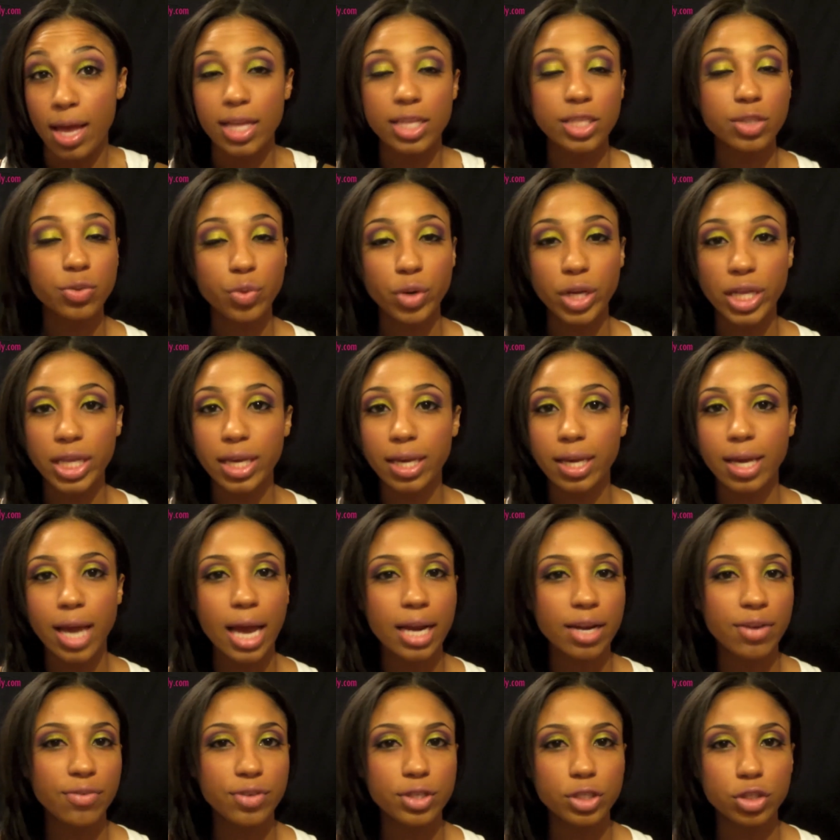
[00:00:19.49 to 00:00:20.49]
it's really
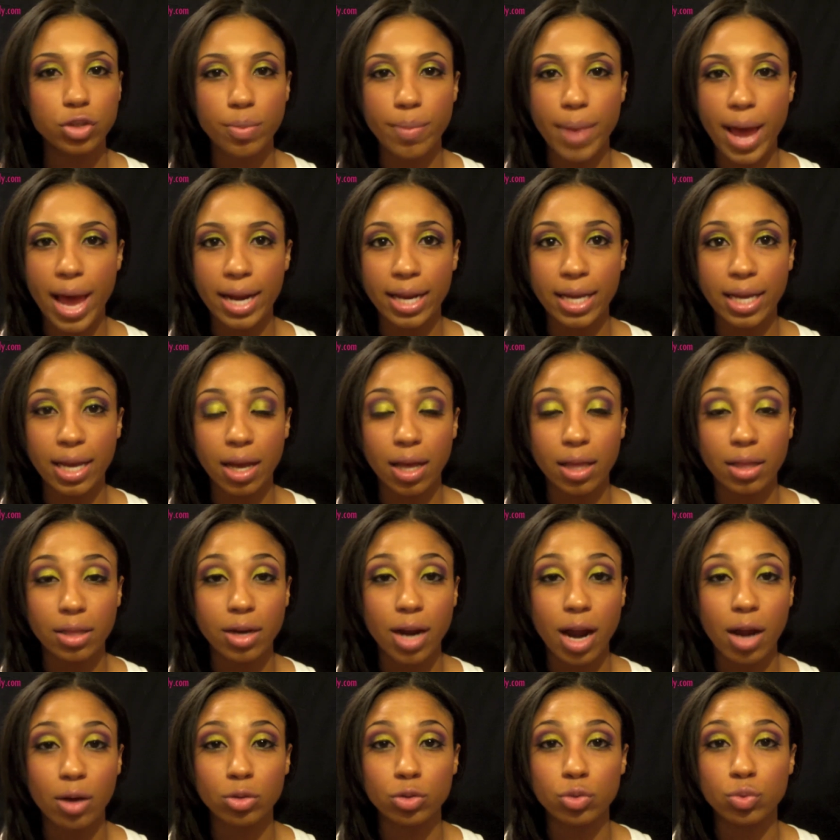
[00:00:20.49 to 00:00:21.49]
kind of a dramatic color.
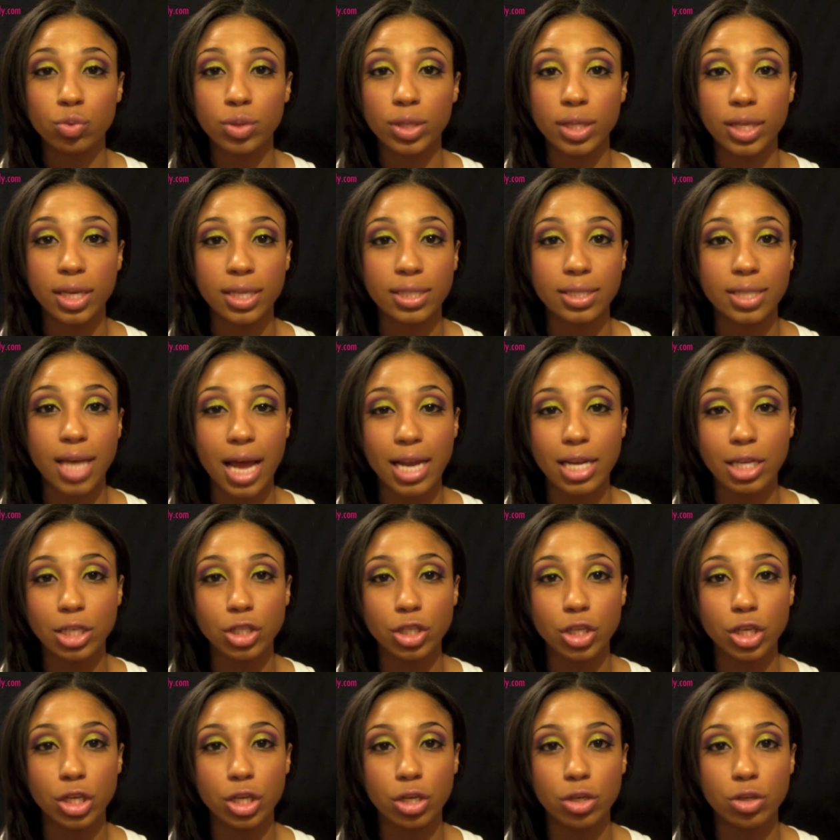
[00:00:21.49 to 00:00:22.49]
I was really excited
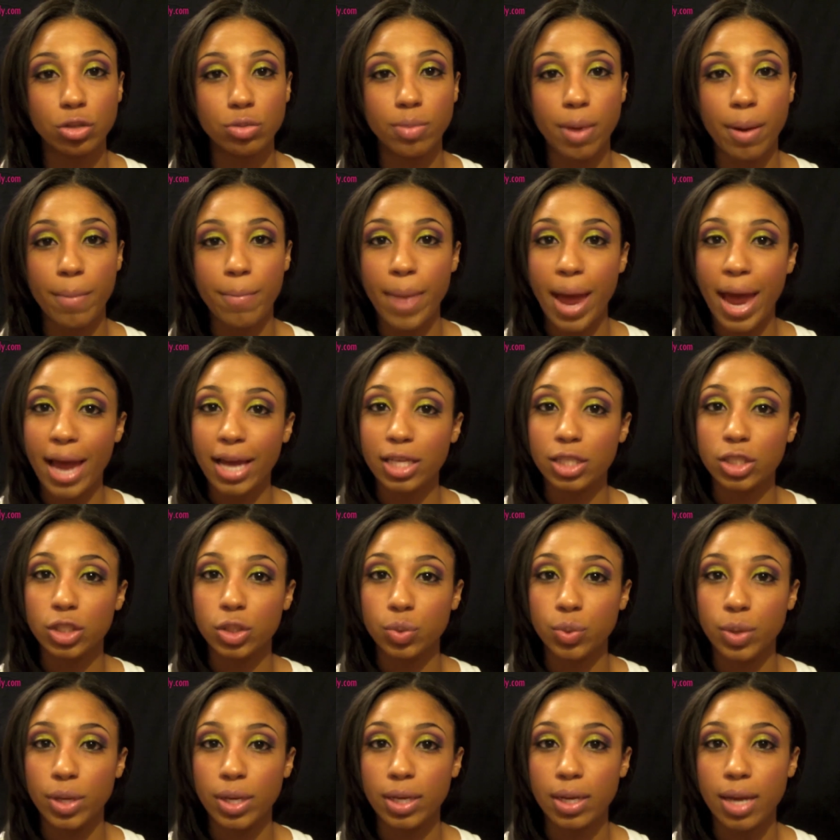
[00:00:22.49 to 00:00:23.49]
to use my M A C
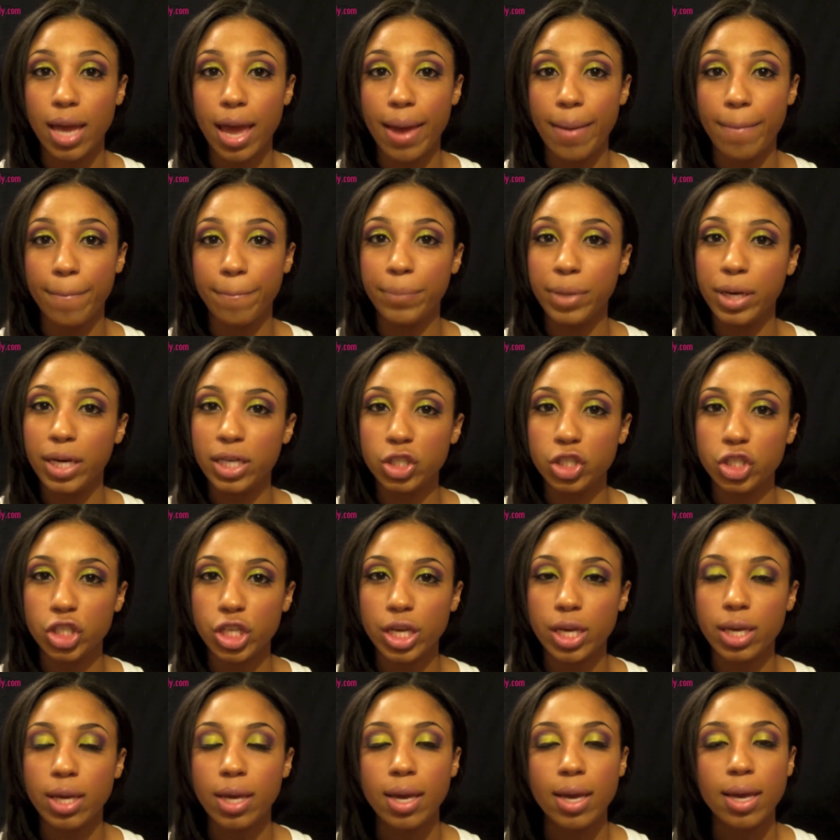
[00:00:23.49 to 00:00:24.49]
Sweet and
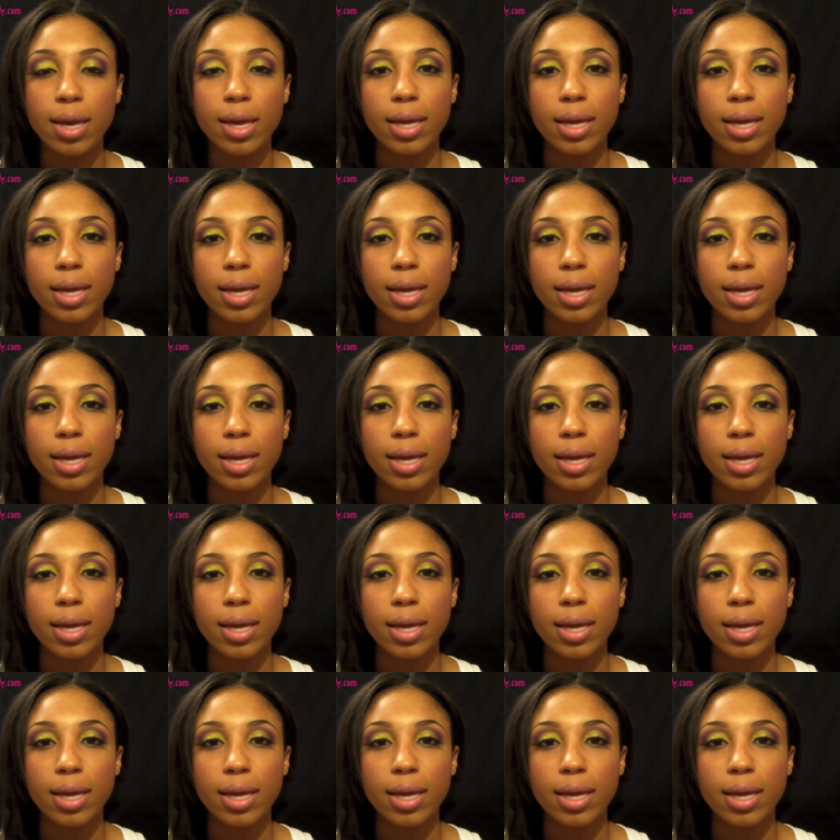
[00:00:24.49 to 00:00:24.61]
Punchy.